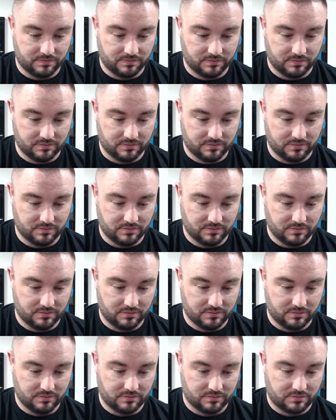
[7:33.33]

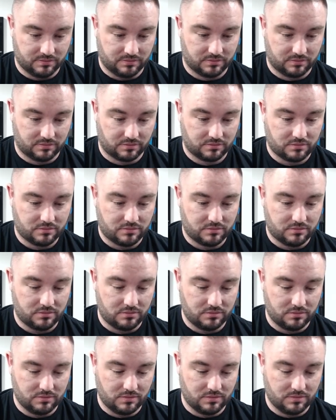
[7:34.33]

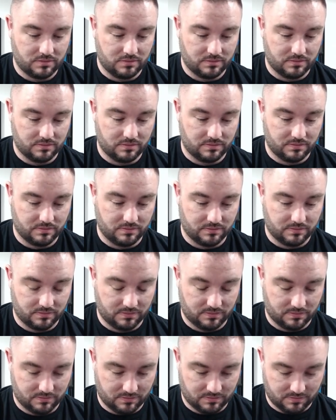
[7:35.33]

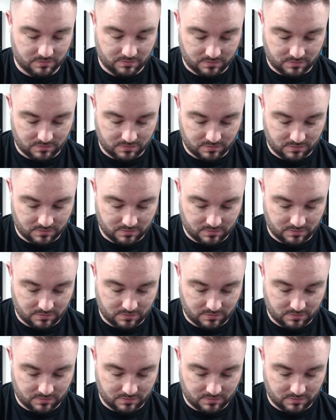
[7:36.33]
Nobody speaks.